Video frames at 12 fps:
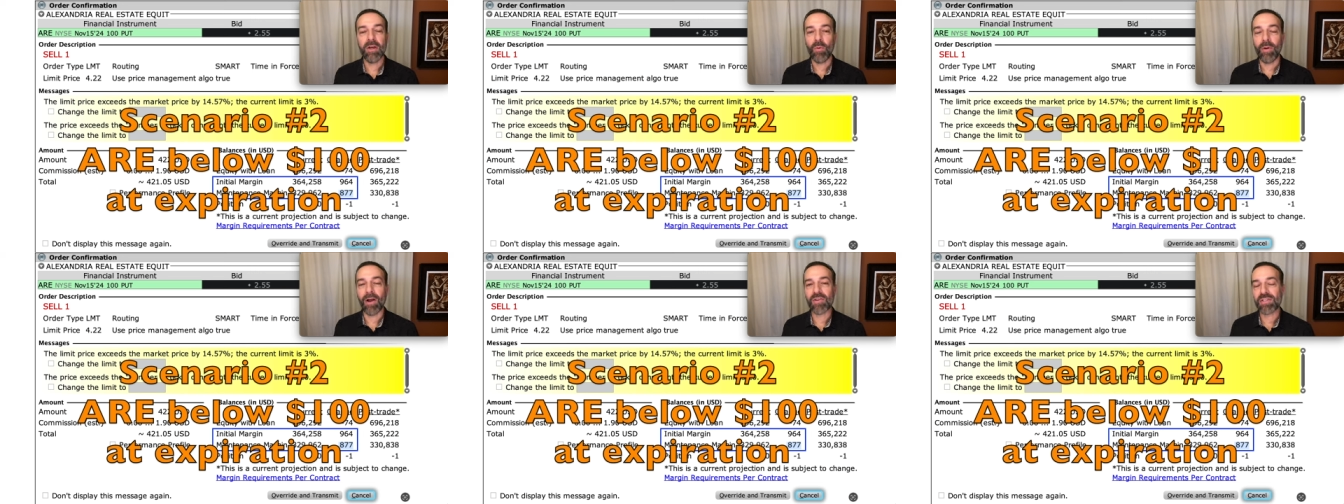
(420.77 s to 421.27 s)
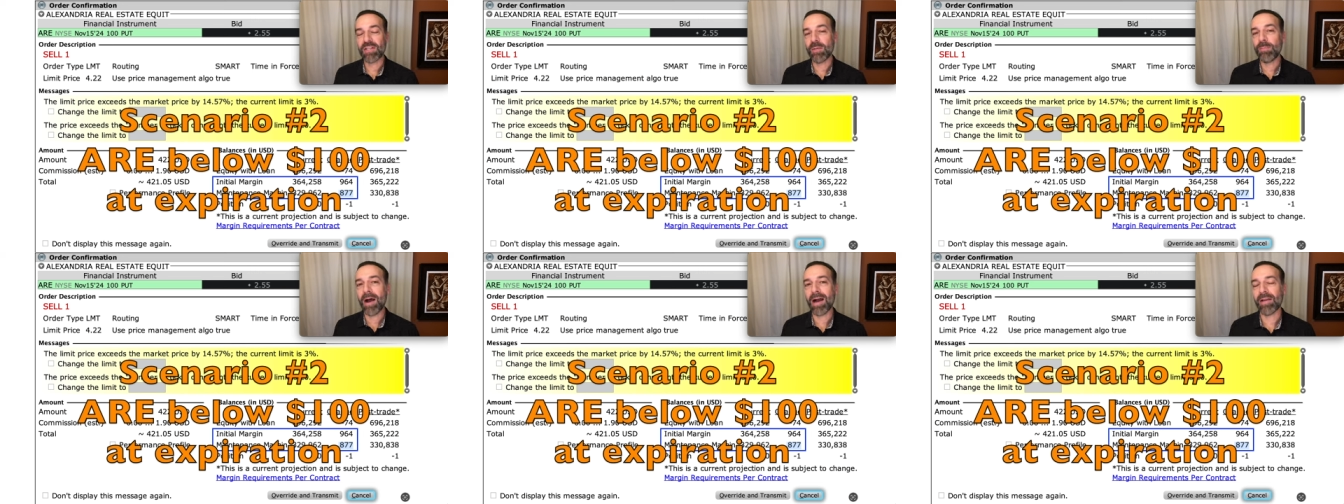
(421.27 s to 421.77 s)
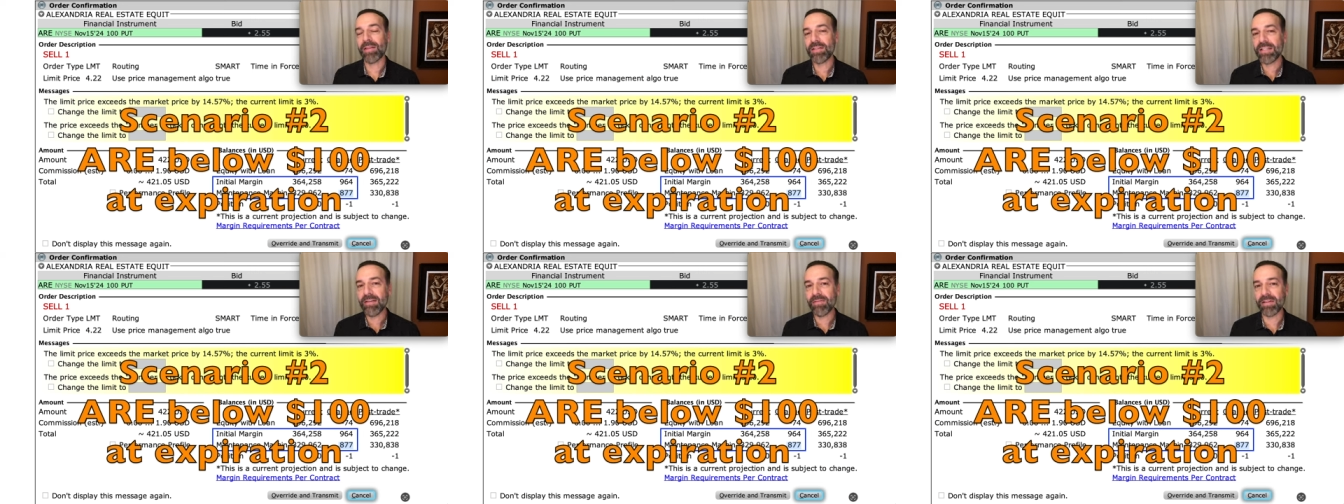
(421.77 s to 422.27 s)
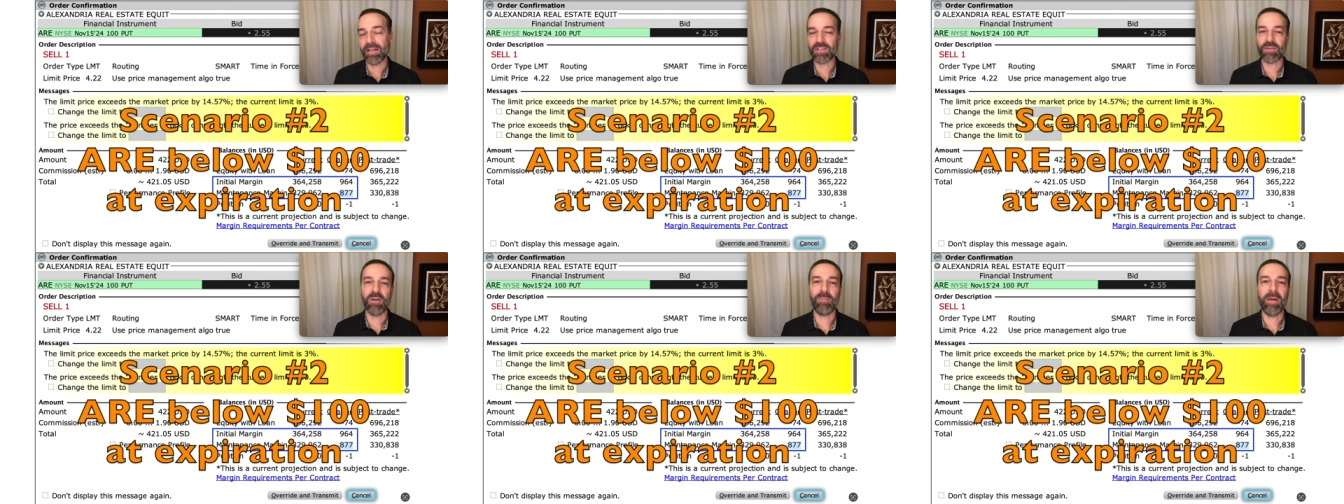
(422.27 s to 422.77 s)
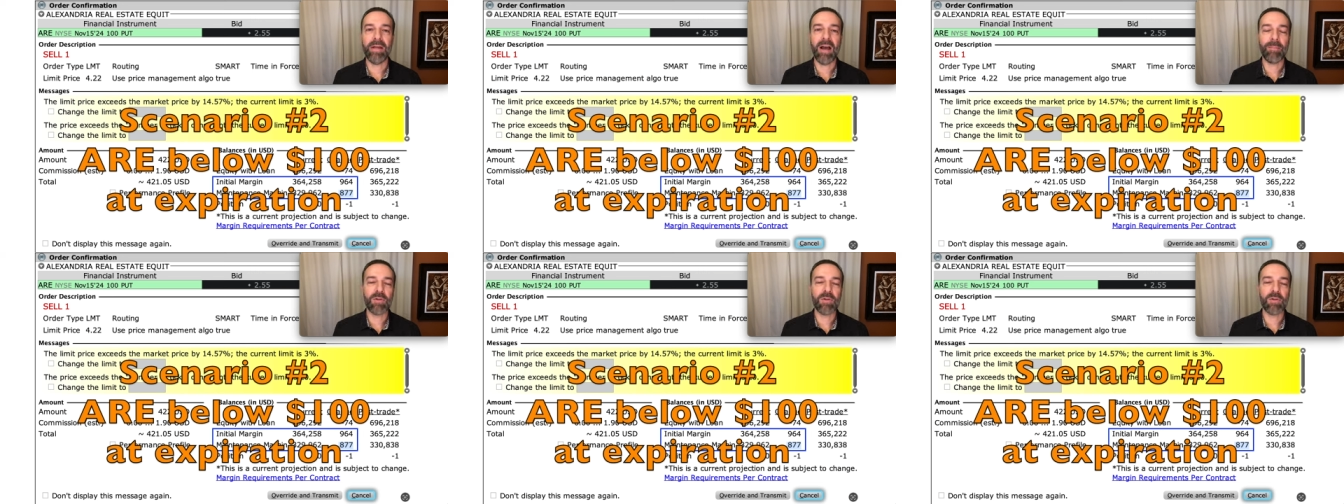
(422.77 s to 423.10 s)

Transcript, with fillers: We also get to pocket the dividend that's going to pay out